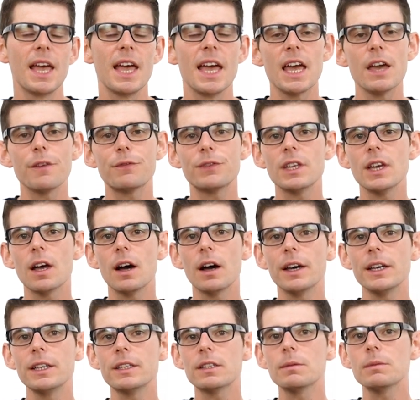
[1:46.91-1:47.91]
If the
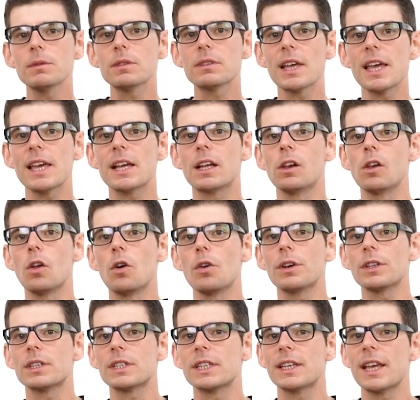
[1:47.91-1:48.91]
items take
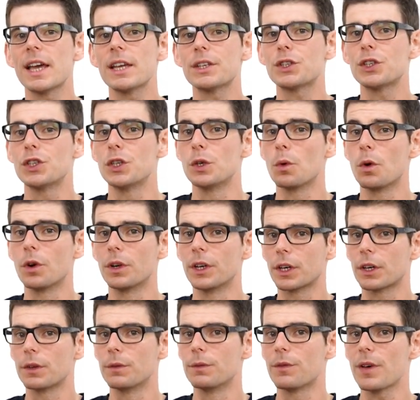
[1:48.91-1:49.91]
longer to get to you on a
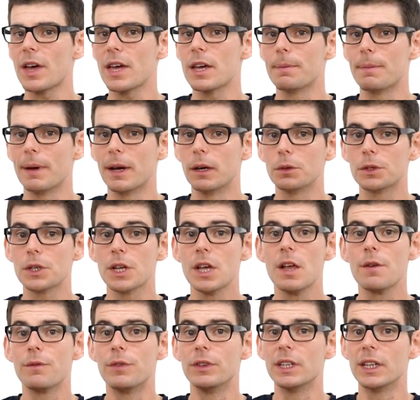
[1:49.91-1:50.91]
conveyor belt
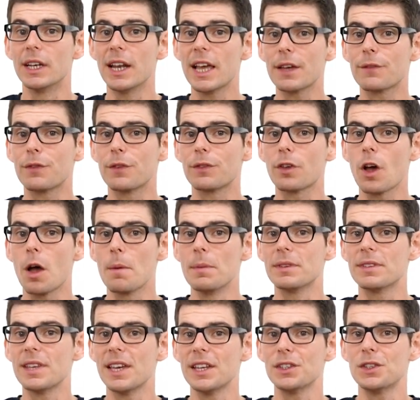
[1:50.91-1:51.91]
than the length of time it
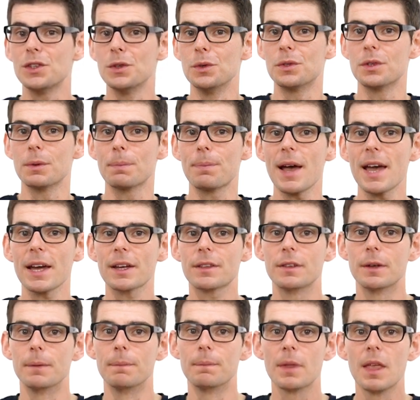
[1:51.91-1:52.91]
takes you to pack
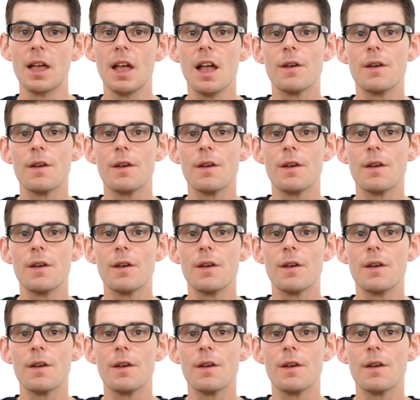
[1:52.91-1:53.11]
them,